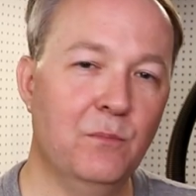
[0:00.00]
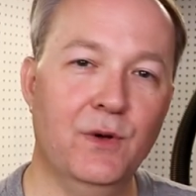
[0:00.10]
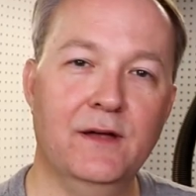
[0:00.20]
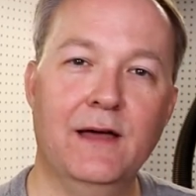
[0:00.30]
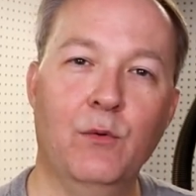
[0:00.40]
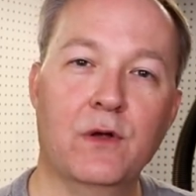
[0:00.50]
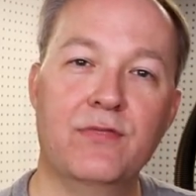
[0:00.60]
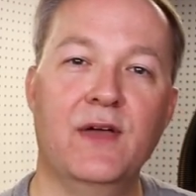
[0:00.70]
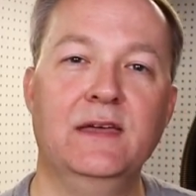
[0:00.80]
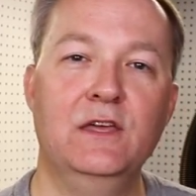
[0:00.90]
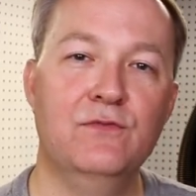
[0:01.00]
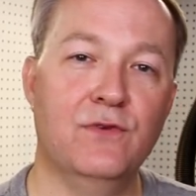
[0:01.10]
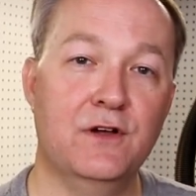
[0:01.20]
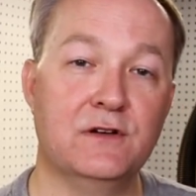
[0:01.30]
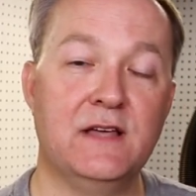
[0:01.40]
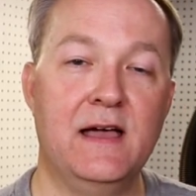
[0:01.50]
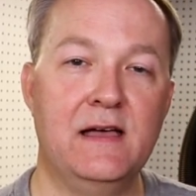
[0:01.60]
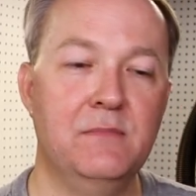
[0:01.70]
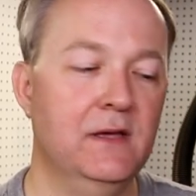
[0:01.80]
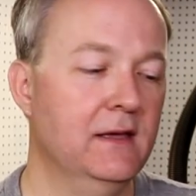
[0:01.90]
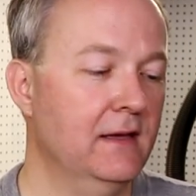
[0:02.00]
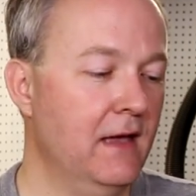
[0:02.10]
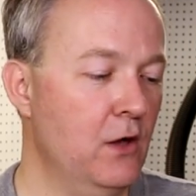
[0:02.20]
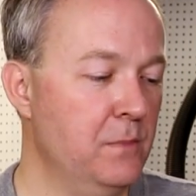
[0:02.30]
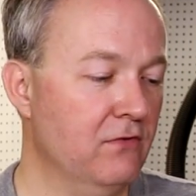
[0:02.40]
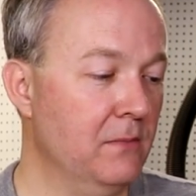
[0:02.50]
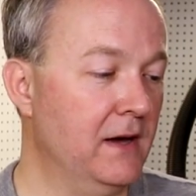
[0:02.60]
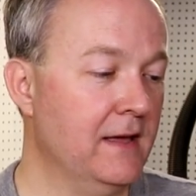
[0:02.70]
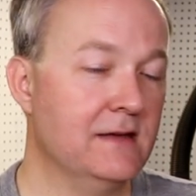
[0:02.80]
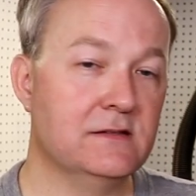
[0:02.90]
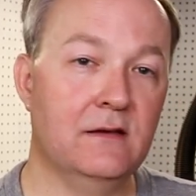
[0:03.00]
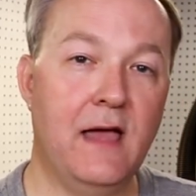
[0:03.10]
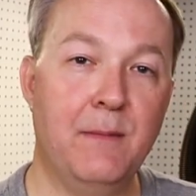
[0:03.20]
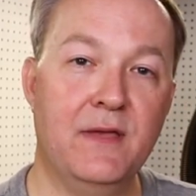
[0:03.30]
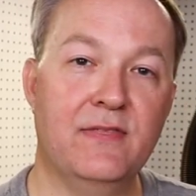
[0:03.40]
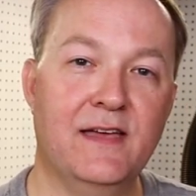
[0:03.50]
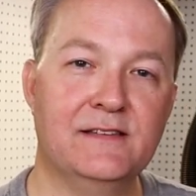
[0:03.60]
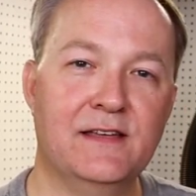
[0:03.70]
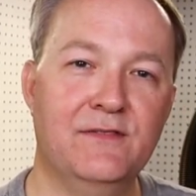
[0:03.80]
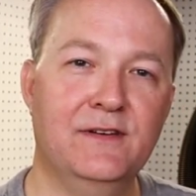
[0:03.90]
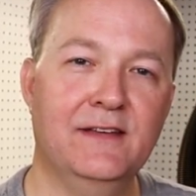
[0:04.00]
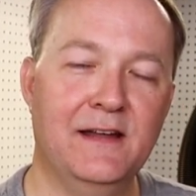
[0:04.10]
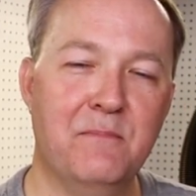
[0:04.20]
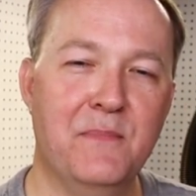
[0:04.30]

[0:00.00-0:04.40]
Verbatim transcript: But I want to thank you for your time. I hope everybody has a happy Thanksgiving and